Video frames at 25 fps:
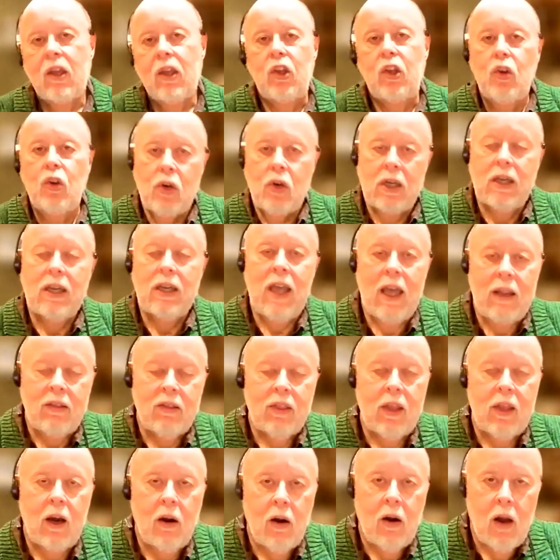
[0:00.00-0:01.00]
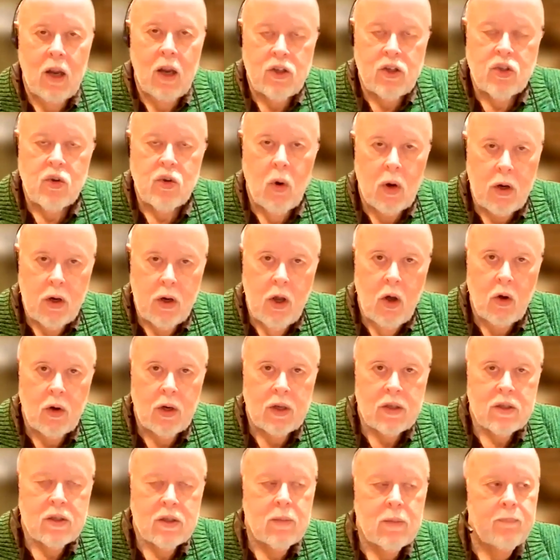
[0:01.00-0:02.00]
you can get there on short
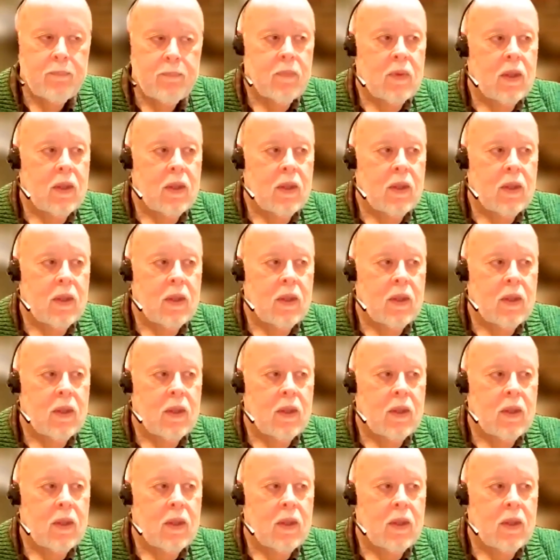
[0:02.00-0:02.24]
notice.